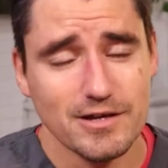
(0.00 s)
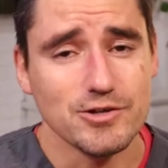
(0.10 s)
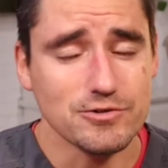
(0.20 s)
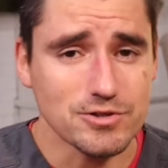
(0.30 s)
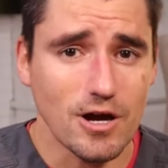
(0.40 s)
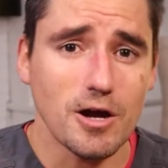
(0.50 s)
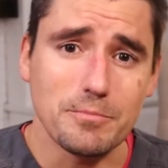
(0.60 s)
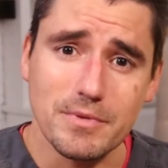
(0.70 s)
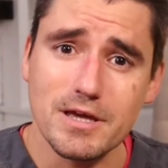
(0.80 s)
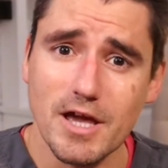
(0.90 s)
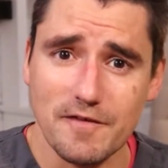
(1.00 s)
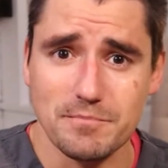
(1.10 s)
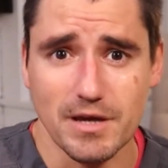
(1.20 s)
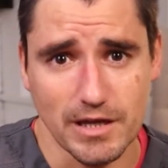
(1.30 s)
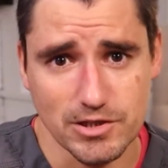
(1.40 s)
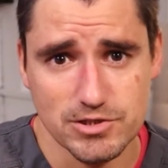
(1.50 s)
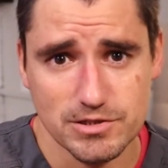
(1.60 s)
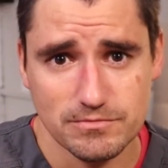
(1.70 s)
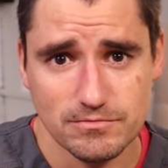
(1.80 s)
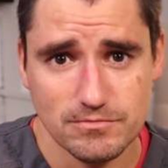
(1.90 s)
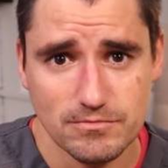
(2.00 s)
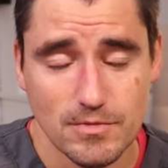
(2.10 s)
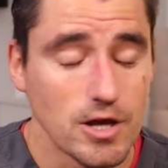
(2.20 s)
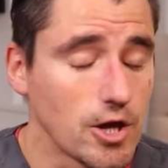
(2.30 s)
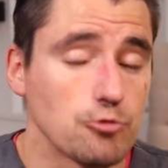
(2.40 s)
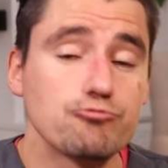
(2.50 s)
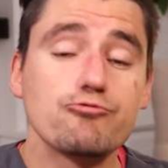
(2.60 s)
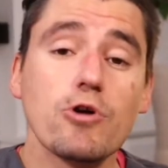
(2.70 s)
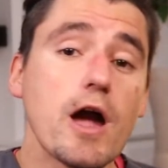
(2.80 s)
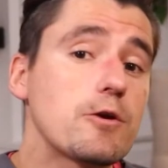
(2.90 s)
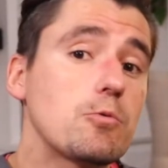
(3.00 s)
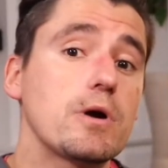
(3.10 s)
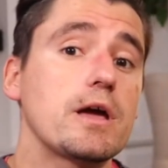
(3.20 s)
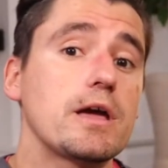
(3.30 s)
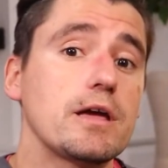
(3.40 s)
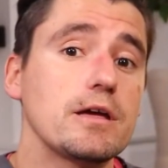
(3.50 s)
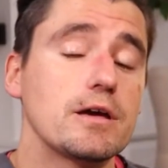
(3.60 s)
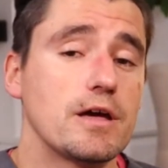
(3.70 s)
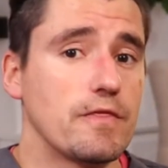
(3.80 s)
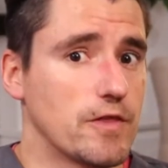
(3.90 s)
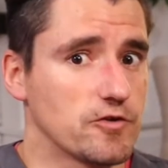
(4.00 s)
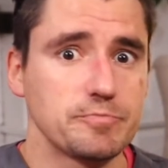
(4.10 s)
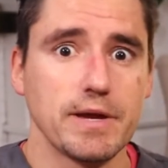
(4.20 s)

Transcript: your dog may have mange. And right away, there's